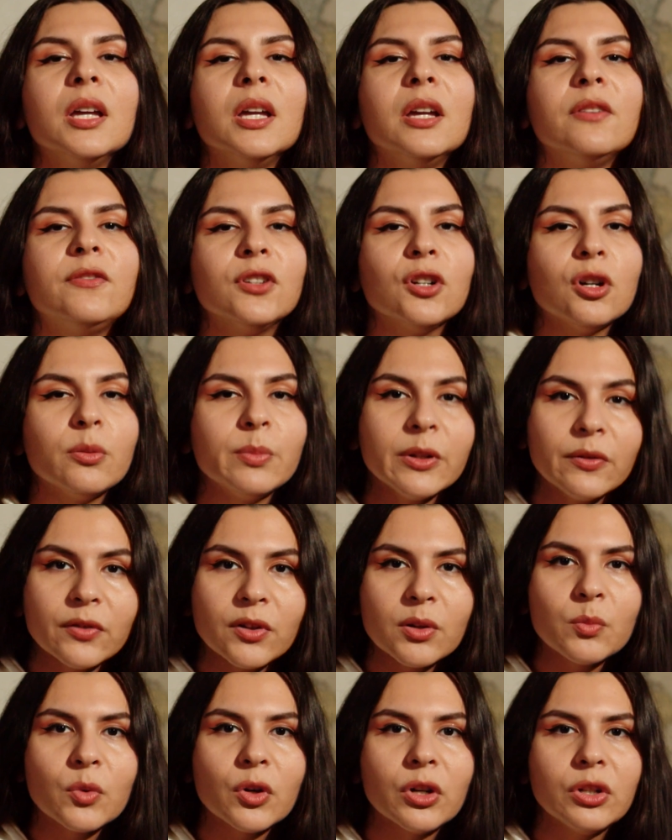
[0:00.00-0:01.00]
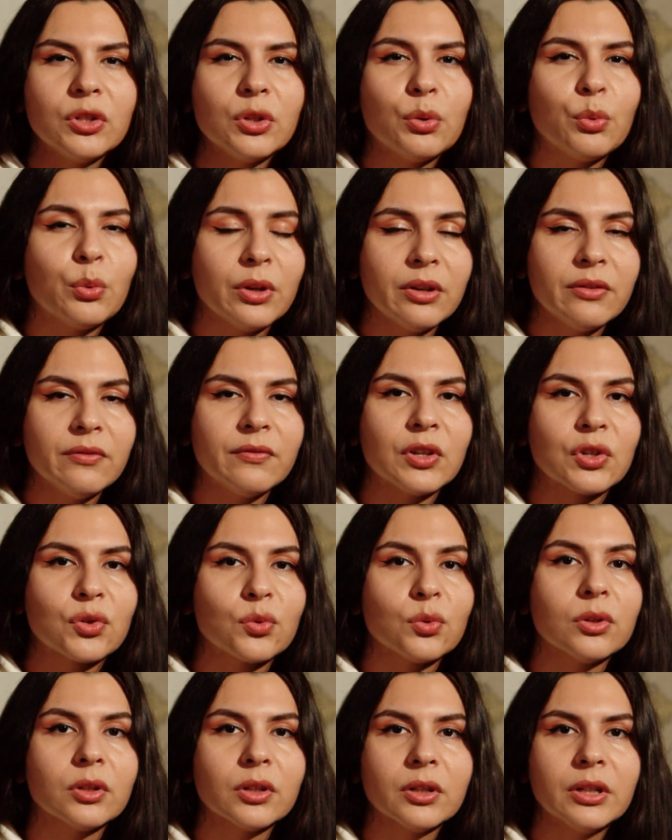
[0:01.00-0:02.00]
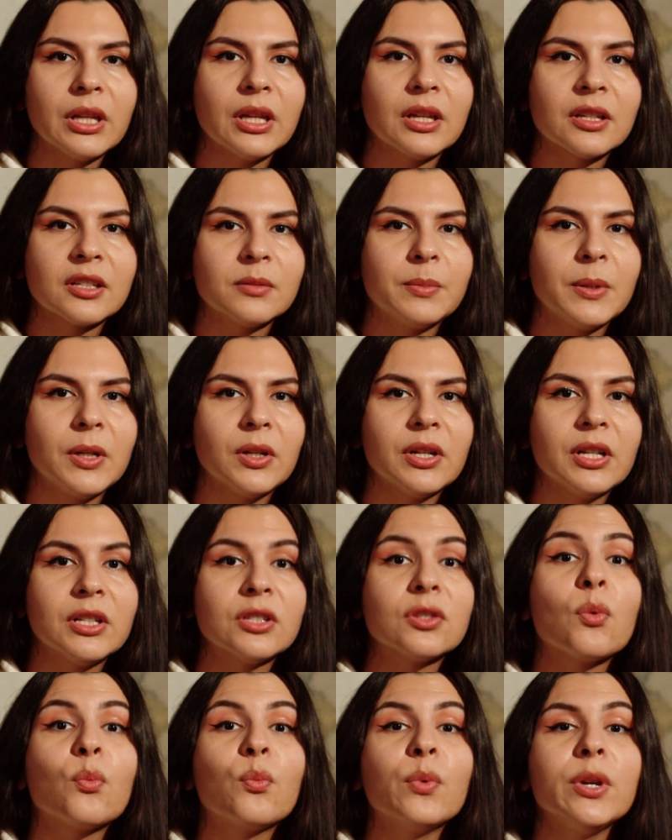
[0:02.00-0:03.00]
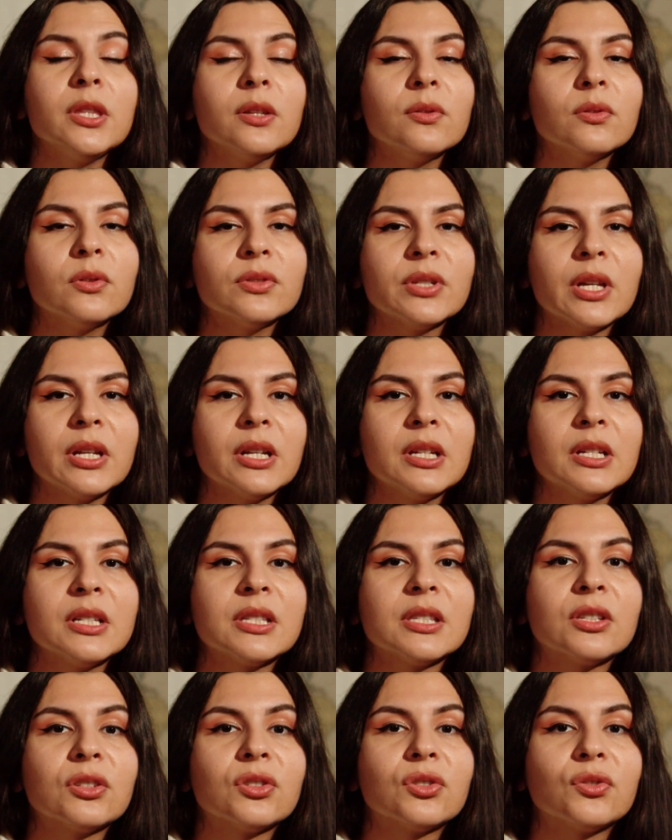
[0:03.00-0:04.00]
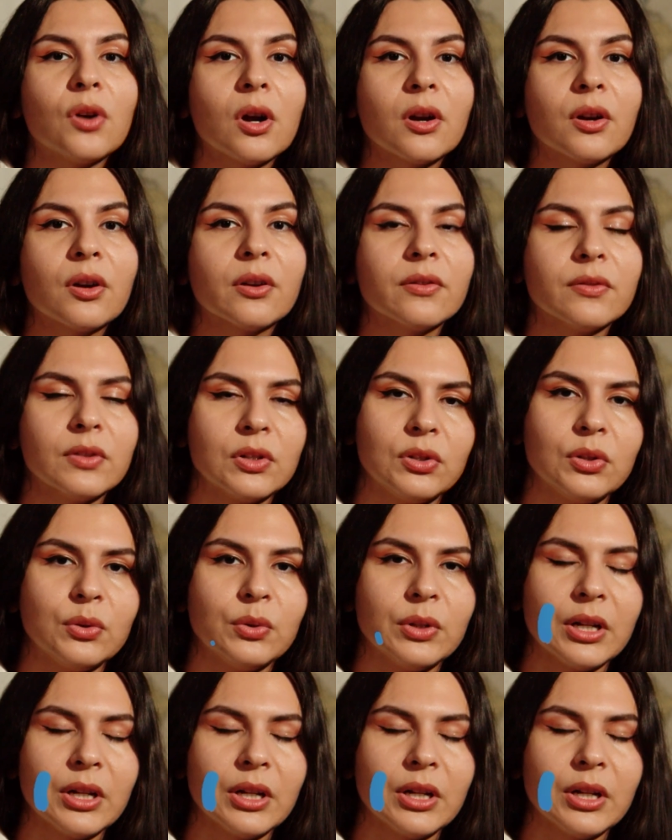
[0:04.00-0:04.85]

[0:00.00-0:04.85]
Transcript: If you're hoping for a more intuitive visual learning experience, we think Rosetta is the stronger of the two